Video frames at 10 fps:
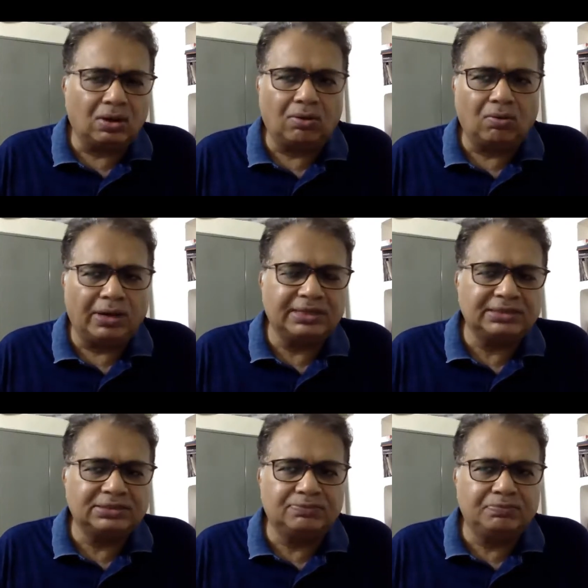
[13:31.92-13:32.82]
what
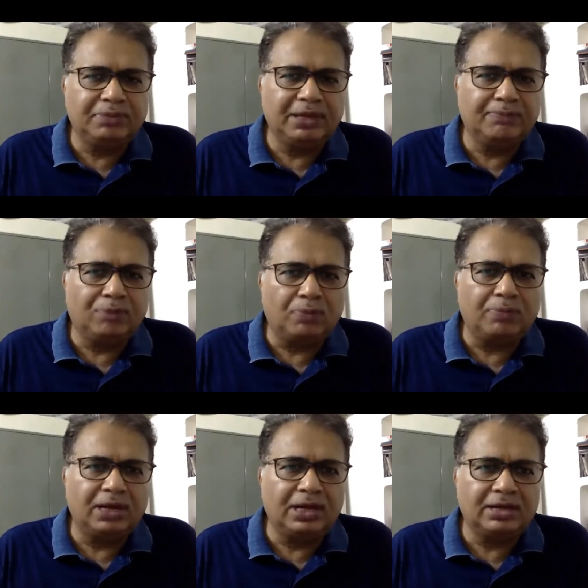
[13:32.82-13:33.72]
is being
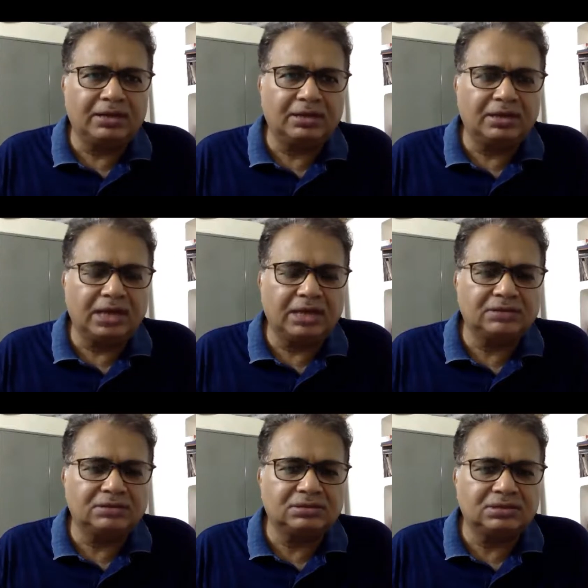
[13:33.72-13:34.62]
popular
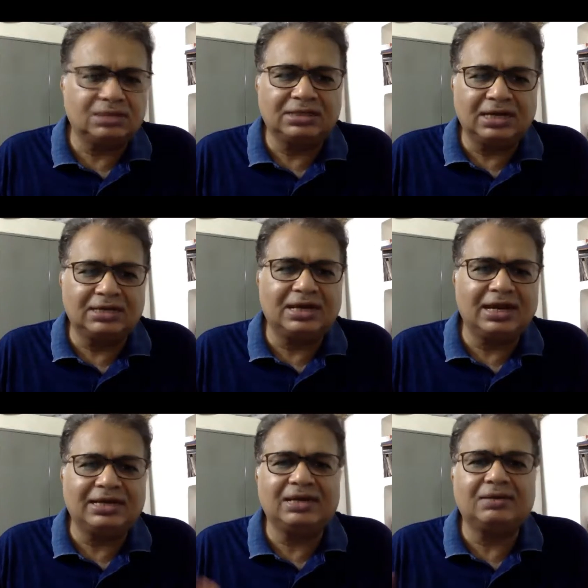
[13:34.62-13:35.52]
is the
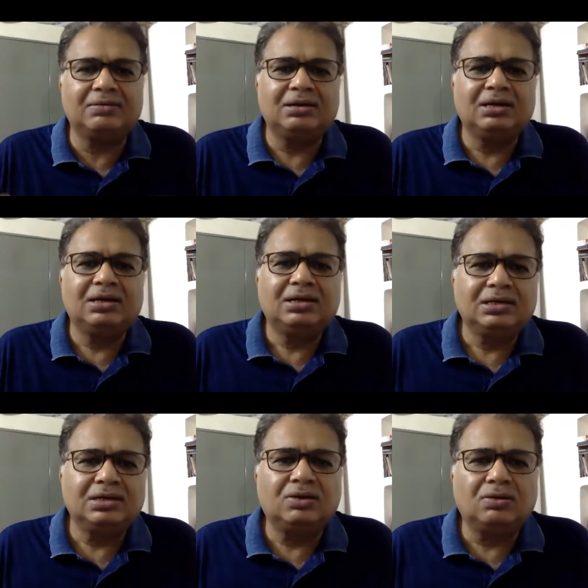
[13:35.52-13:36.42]
titillating
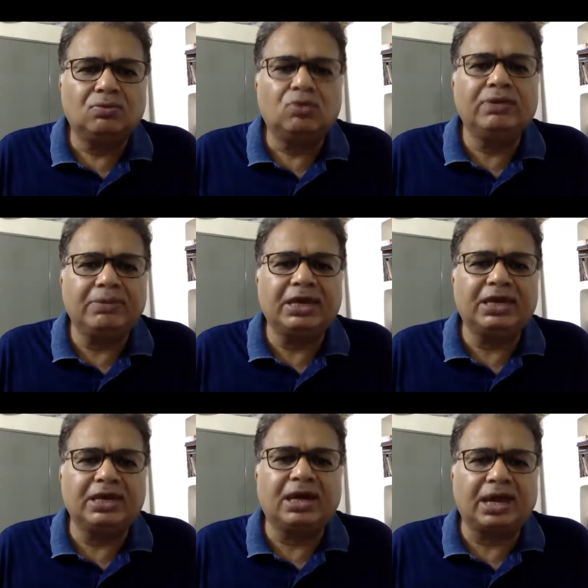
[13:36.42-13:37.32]
movie
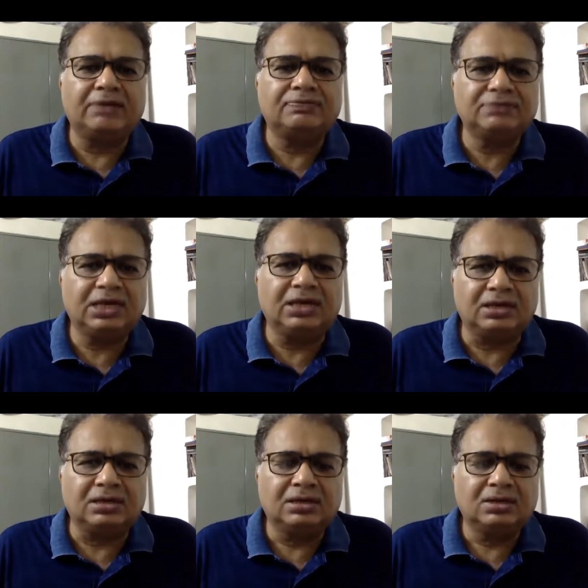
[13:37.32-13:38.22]
making kind of thing.
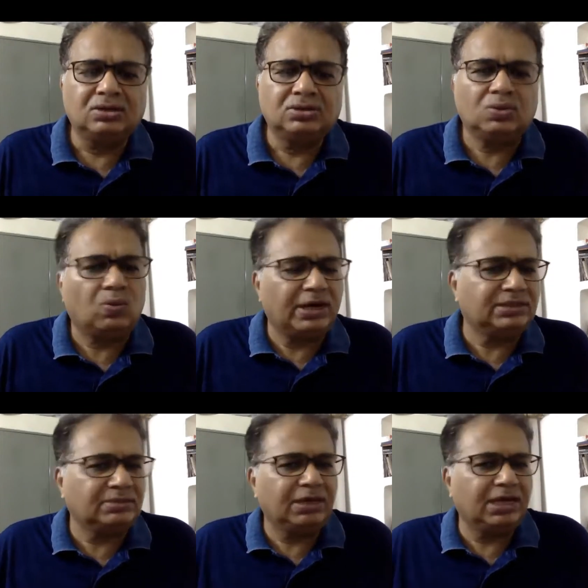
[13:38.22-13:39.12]
So what is
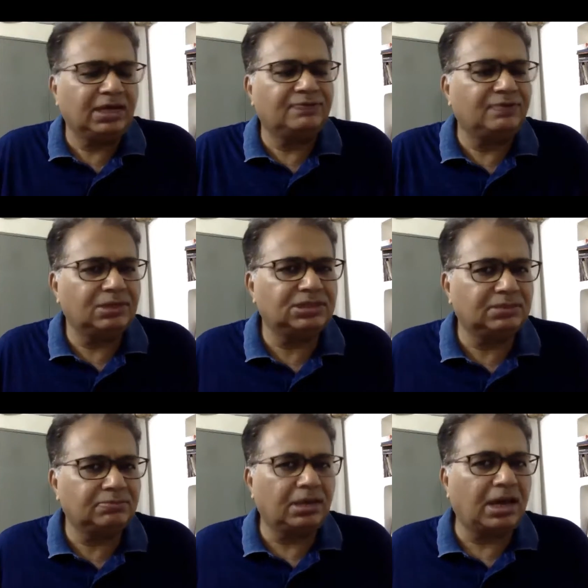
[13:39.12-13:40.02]
the big
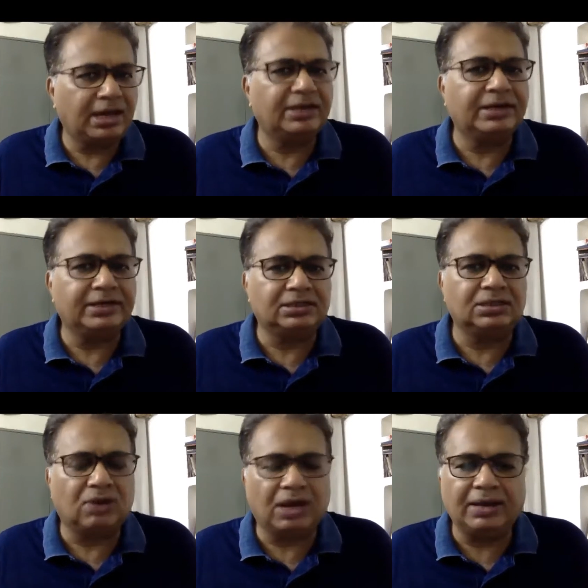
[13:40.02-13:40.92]
information behind it?
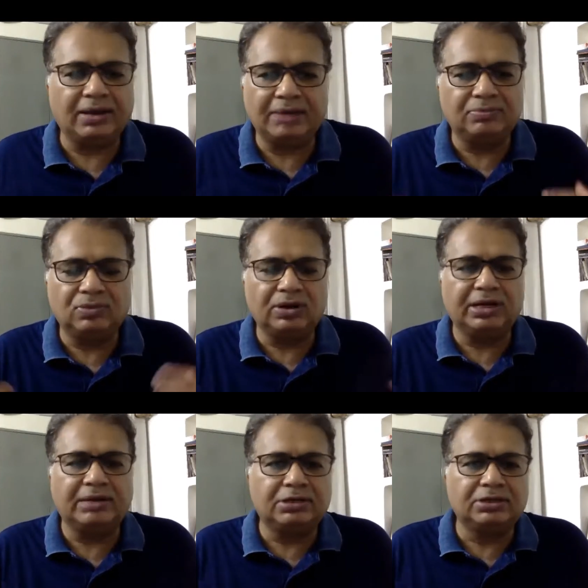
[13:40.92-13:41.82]
I'm not
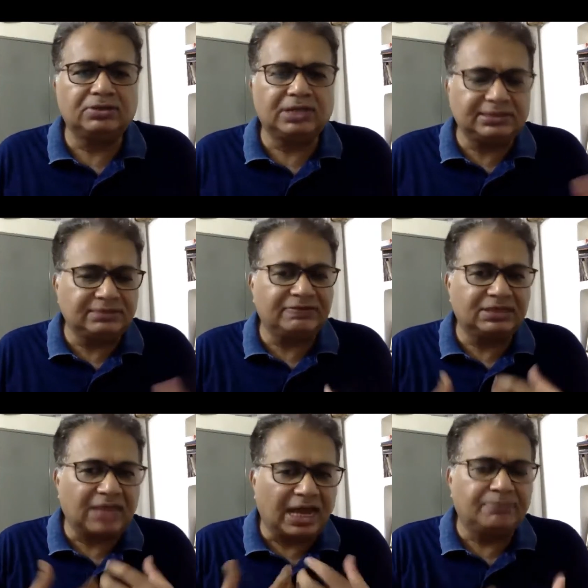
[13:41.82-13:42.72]
able to decipher
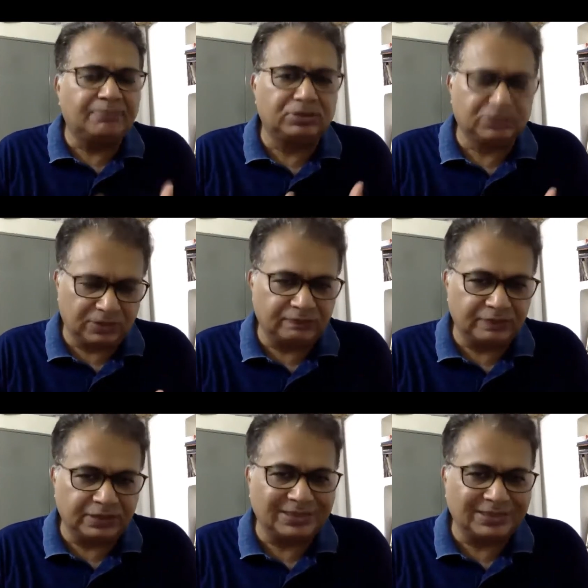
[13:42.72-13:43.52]
that portion of it,